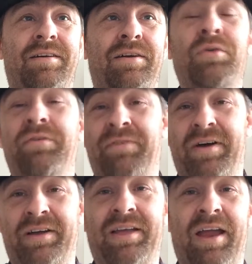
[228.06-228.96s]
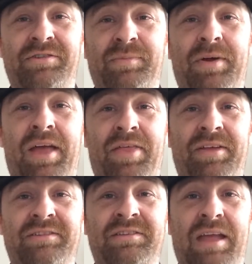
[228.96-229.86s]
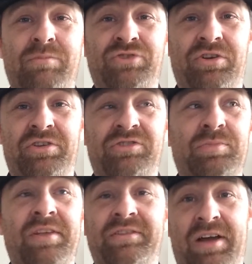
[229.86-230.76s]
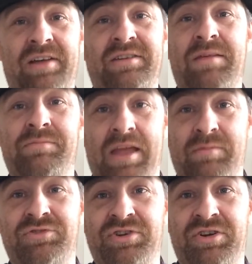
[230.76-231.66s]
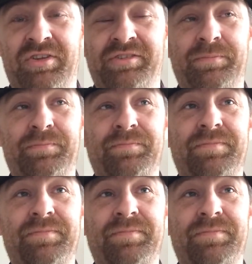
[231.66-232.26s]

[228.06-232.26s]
who the fuck cares about ethics in games journalism? It's goddamn games journalism.